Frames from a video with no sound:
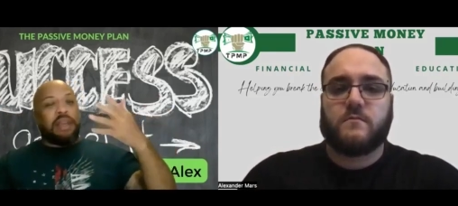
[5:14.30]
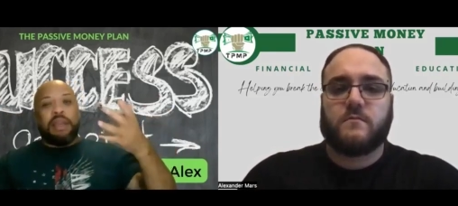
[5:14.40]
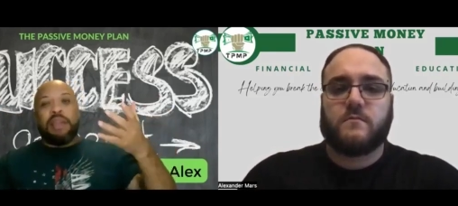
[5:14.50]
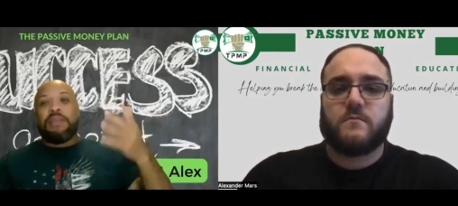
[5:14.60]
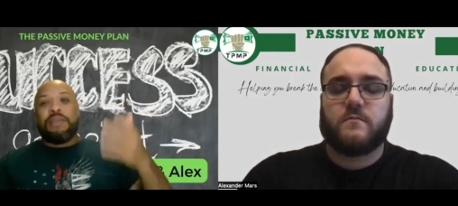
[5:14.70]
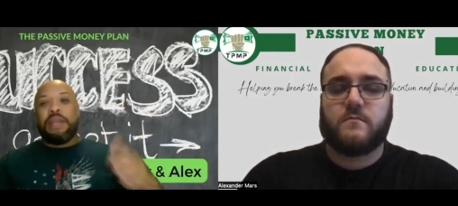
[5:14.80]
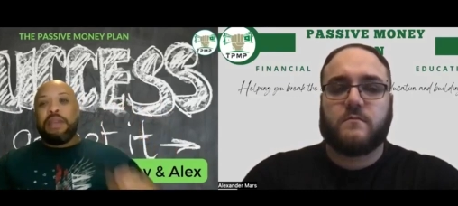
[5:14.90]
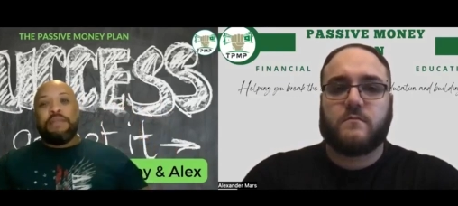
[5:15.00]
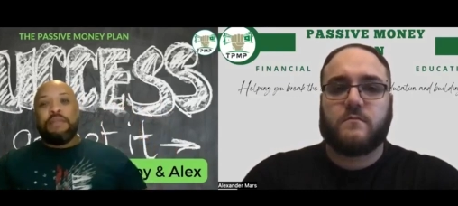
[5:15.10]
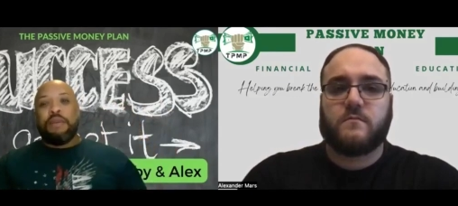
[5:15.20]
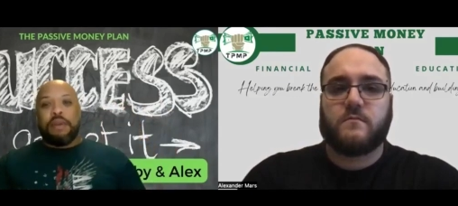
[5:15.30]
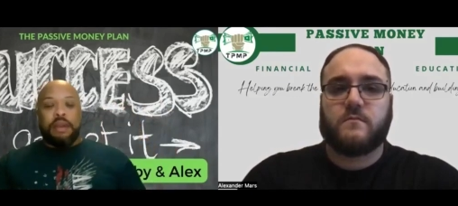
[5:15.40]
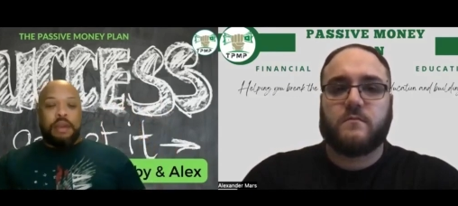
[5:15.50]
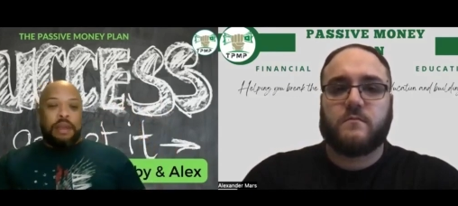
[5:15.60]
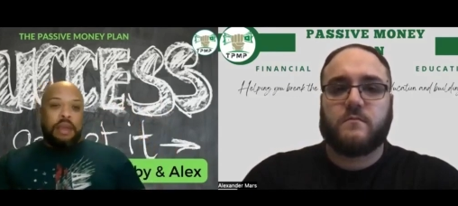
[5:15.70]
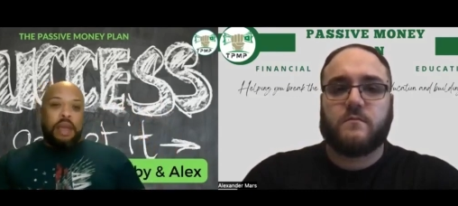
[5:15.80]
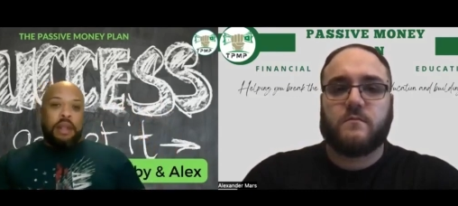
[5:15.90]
Speaker 1: think E three, E four